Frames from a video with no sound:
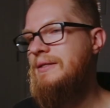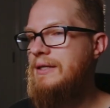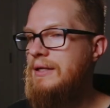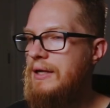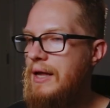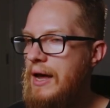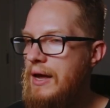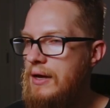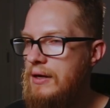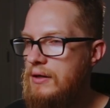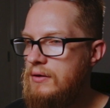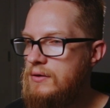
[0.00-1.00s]

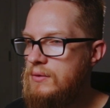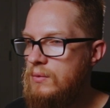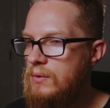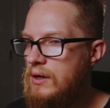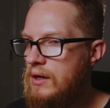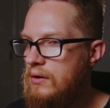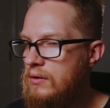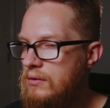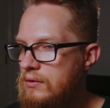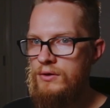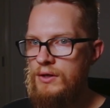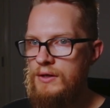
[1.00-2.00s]
delay as
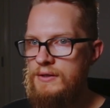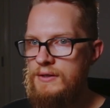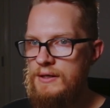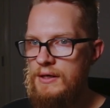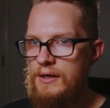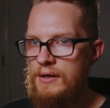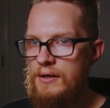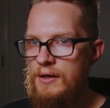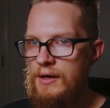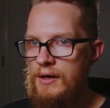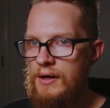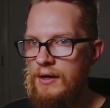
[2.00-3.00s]
well. Just in
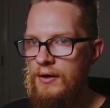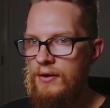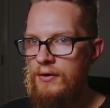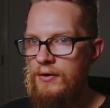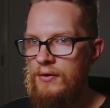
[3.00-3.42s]
there